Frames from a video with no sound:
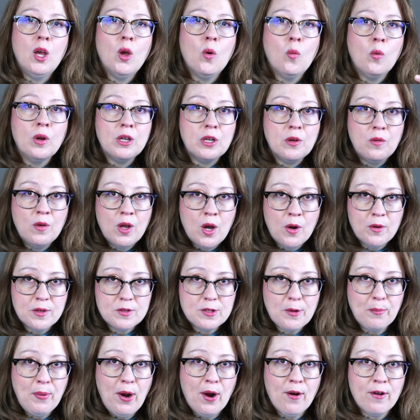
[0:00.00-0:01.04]
when you know it's
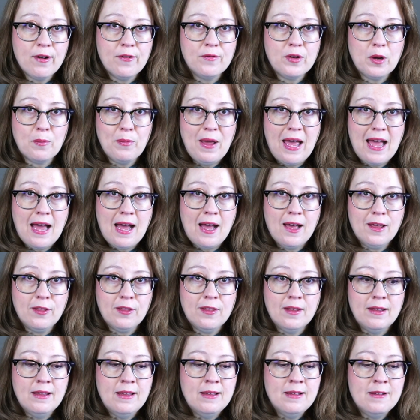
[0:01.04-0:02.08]
a part of your path,
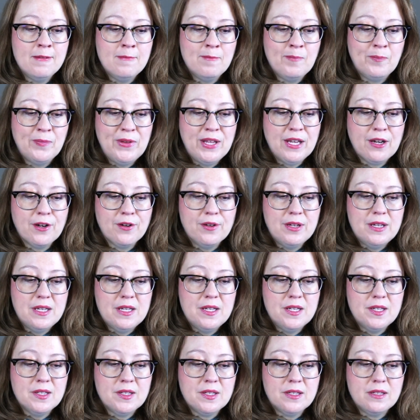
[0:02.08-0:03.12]
there
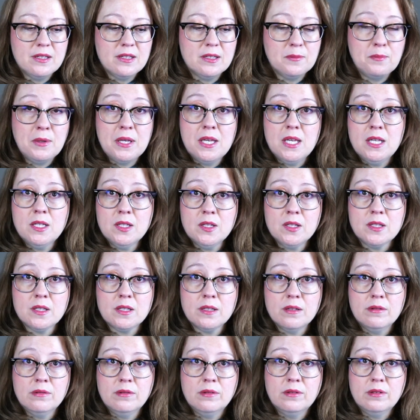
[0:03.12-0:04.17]
is this
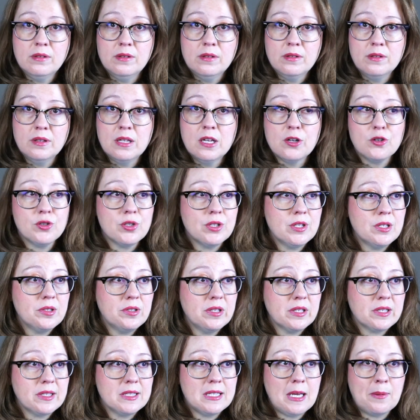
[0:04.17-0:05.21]
peace, there's this
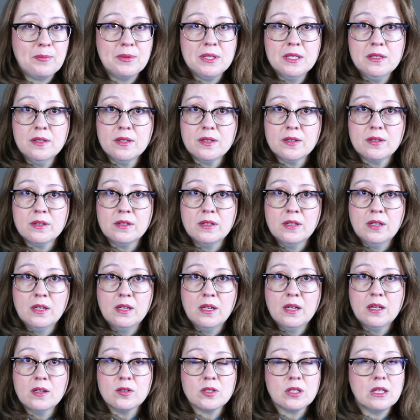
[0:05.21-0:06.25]
acceptance,
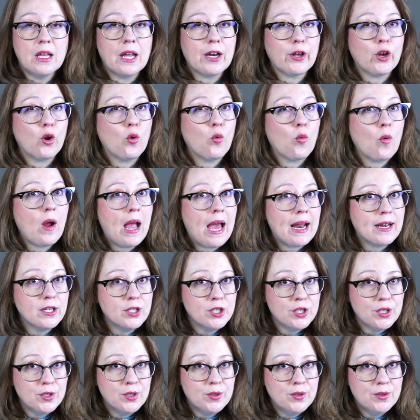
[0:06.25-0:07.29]
there's a lot of
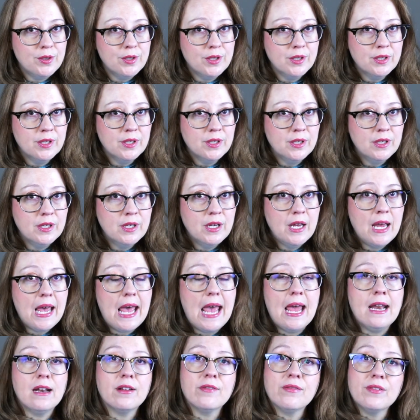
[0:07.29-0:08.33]
gratitude.
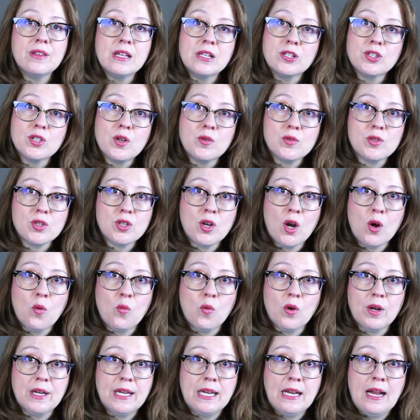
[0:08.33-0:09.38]
And if things don't start
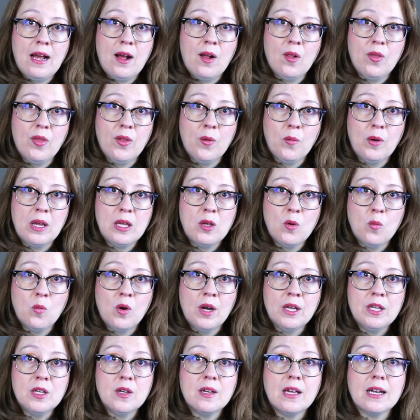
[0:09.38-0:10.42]
working out the way you
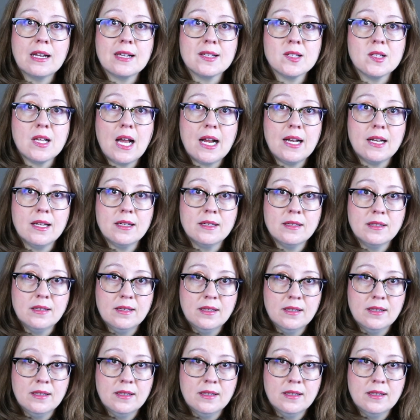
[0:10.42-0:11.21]
want, you get excited.